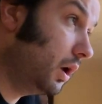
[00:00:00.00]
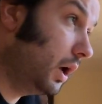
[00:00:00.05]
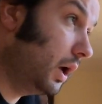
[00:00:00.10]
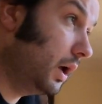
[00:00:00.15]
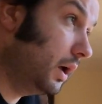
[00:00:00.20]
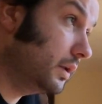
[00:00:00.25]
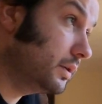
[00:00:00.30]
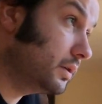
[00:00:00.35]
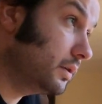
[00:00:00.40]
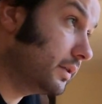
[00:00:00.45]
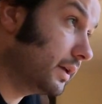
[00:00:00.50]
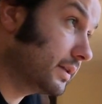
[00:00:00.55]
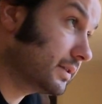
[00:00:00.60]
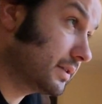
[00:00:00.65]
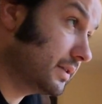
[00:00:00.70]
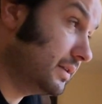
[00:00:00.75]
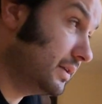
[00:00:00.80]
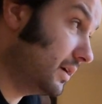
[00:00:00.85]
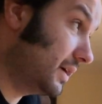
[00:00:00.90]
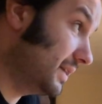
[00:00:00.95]
uh,
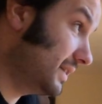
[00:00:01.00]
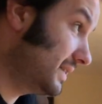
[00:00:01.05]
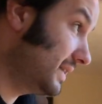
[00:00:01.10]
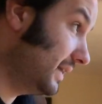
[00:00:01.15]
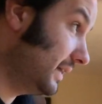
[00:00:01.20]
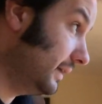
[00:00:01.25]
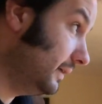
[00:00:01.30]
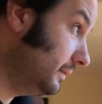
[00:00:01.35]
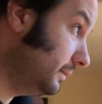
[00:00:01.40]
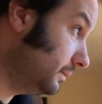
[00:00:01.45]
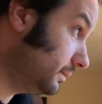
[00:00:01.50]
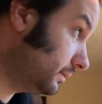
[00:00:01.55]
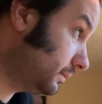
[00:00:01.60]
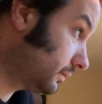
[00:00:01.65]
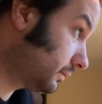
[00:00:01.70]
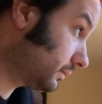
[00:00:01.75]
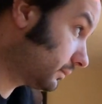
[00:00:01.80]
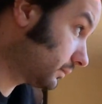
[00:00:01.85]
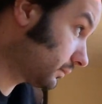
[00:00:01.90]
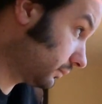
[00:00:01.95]
2019,
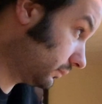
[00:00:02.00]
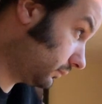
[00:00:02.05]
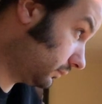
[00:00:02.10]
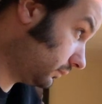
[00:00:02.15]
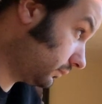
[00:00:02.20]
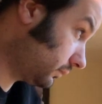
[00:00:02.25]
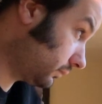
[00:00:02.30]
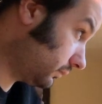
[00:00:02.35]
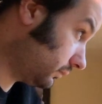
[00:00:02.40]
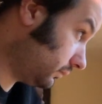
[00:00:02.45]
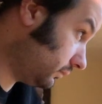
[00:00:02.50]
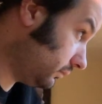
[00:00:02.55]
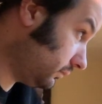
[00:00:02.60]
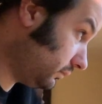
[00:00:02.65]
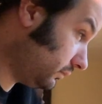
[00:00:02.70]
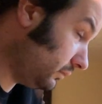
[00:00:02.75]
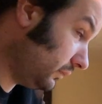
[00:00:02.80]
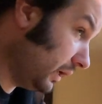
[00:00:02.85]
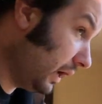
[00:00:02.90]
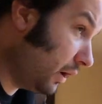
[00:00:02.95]

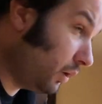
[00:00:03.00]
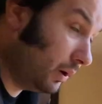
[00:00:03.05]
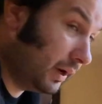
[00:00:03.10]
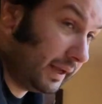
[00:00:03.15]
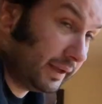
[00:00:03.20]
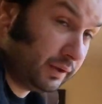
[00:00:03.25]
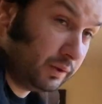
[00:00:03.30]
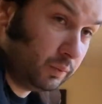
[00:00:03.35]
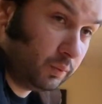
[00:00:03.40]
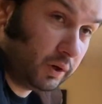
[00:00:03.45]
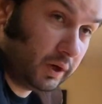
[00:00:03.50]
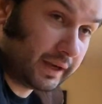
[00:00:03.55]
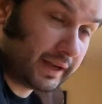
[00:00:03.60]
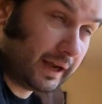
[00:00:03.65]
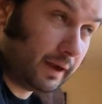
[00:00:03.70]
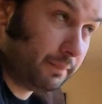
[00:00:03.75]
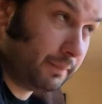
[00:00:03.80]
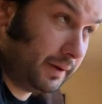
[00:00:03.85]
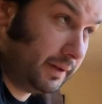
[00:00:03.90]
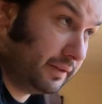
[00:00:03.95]
I'll let you work
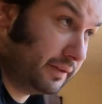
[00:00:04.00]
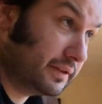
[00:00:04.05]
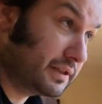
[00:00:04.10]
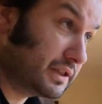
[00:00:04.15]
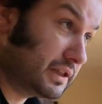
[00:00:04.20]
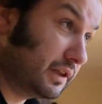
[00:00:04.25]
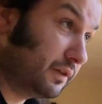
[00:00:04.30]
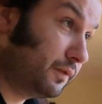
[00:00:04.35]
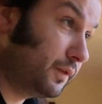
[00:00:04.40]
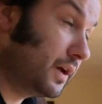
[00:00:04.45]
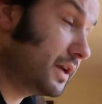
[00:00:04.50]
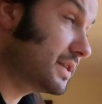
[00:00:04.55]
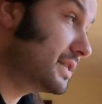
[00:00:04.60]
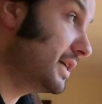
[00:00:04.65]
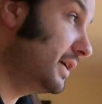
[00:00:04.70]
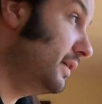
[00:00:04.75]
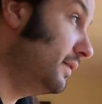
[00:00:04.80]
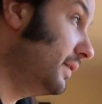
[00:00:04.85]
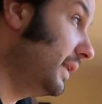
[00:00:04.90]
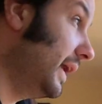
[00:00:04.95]
out being that this is the first
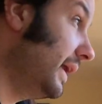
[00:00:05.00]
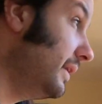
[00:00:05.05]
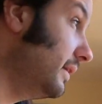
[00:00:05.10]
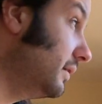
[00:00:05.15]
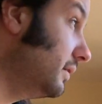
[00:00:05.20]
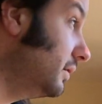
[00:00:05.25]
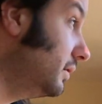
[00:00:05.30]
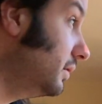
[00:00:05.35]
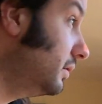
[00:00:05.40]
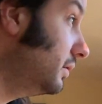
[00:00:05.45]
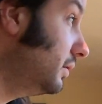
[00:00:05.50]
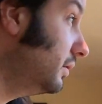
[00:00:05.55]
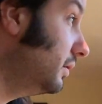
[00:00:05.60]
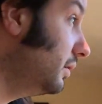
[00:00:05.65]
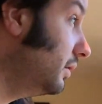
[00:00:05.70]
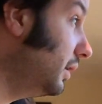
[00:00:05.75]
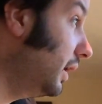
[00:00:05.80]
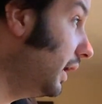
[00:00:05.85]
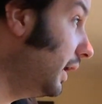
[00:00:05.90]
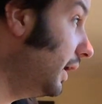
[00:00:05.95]
day of Lent
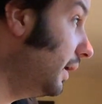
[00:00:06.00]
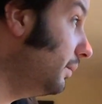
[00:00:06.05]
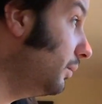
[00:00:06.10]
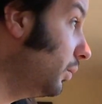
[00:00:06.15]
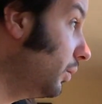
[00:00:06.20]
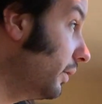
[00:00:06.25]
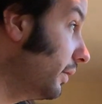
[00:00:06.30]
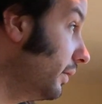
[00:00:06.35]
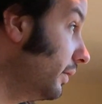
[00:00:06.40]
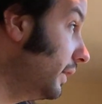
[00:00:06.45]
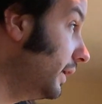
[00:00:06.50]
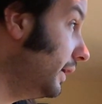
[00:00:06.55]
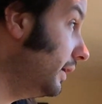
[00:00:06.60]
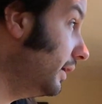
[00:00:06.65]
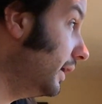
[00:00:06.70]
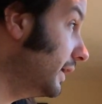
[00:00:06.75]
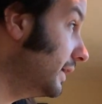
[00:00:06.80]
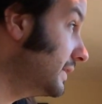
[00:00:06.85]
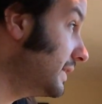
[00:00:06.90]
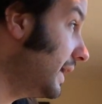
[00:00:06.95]
um, what
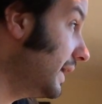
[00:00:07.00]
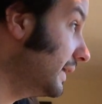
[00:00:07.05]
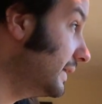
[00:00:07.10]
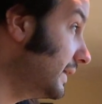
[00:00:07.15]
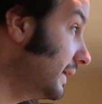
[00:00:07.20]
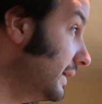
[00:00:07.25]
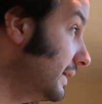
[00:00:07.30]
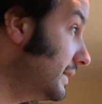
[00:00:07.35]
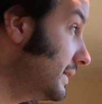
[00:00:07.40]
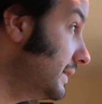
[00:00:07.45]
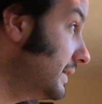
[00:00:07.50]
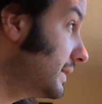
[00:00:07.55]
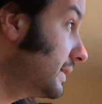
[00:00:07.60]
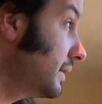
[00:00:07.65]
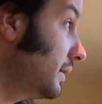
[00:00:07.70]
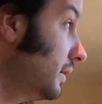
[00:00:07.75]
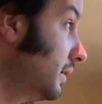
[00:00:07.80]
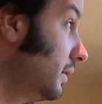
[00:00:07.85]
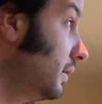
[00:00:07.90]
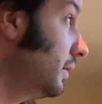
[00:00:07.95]
the exact date
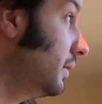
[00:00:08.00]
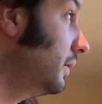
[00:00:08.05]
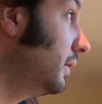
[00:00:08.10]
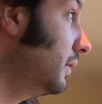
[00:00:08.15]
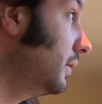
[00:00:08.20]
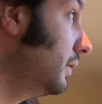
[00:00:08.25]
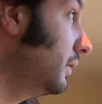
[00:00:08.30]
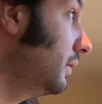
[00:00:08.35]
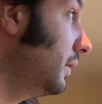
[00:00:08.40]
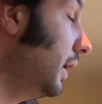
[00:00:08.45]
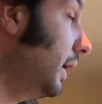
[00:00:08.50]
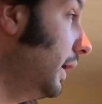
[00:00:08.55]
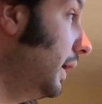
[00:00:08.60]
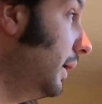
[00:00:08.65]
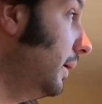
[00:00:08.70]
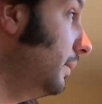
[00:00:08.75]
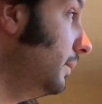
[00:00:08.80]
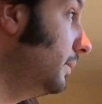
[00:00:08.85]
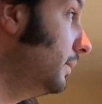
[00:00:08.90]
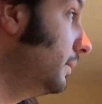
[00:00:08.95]
is.
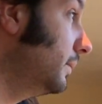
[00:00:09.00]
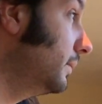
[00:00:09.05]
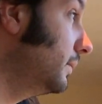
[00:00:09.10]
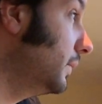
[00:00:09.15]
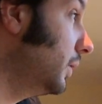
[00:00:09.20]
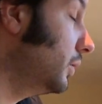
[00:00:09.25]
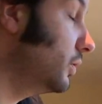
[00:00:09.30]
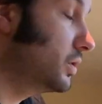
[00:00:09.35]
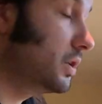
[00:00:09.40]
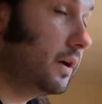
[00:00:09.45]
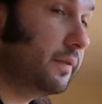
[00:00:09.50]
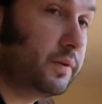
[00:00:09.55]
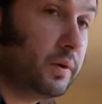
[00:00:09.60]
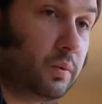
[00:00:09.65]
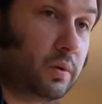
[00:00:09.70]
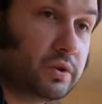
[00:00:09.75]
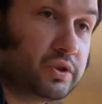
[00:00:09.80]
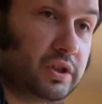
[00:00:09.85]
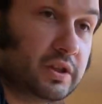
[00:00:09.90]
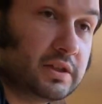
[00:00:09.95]
Um, also, if
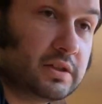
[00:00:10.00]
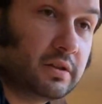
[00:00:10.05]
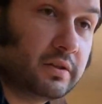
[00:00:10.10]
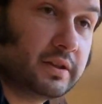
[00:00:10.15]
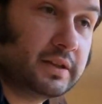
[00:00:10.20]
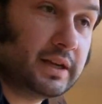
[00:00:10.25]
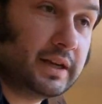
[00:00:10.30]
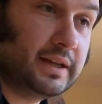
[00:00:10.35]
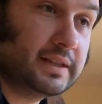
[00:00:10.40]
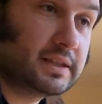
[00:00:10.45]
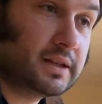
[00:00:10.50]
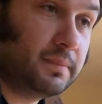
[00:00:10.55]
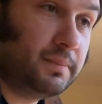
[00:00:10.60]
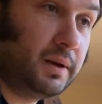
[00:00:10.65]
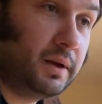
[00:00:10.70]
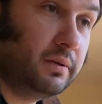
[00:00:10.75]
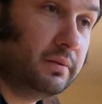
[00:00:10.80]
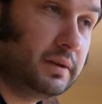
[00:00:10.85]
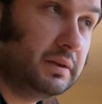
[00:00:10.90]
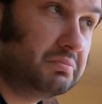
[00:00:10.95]
you're watching this on the day it's
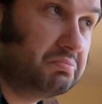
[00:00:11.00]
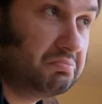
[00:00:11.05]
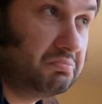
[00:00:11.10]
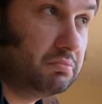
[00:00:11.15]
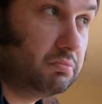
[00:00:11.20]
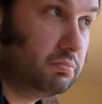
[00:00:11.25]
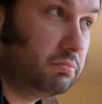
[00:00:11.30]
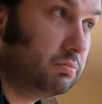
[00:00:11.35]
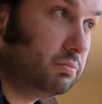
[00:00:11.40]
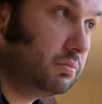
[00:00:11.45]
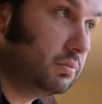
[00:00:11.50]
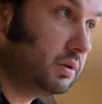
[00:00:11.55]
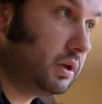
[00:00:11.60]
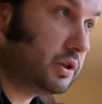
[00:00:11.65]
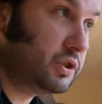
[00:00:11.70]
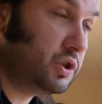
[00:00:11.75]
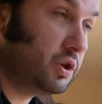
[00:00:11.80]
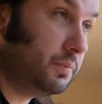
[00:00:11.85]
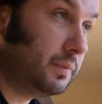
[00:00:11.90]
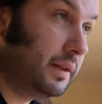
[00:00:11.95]
uploaded,
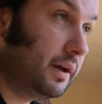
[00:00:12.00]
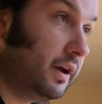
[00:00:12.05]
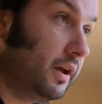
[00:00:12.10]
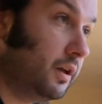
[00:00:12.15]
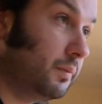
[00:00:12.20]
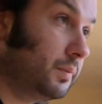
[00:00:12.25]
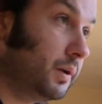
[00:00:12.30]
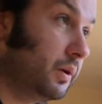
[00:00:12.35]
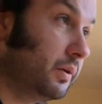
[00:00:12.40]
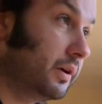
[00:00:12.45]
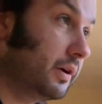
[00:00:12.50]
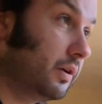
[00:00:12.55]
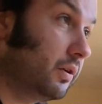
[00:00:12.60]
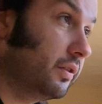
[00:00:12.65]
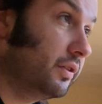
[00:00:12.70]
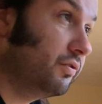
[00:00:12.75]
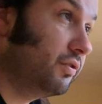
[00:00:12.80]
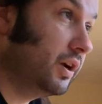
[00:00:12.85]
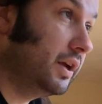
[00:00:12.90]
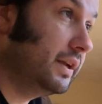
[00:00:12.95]
assuming that I uploaded it
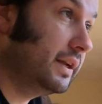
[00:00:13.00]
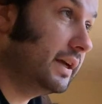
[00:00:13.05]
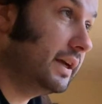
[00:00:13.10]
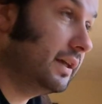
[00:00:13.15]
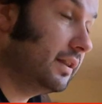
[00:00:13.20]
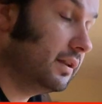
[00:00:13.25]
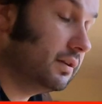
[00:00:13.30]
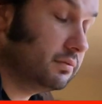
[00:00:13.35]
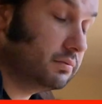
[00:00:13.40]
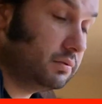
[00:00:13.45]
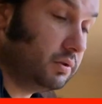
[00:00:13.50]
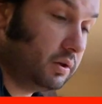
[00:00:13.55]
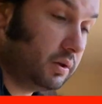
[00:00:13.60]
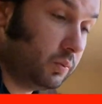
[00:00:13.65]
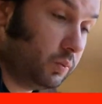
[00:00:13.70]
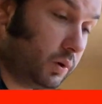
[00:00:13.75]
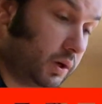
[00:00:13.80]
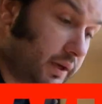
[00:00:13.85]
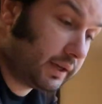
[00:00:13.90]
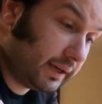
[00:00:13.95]
on the right day, then you
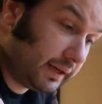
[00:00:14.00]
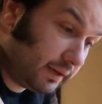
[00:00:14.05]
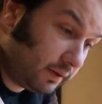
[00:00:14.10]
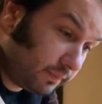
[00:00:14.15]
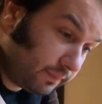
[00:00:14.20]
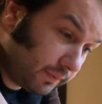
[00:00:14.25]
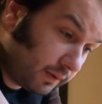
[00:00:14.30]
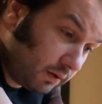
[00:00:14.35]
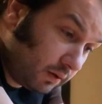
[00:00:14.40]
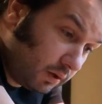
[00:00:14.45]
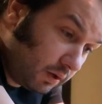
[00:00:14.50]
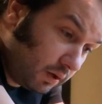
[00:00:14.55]
can work it out.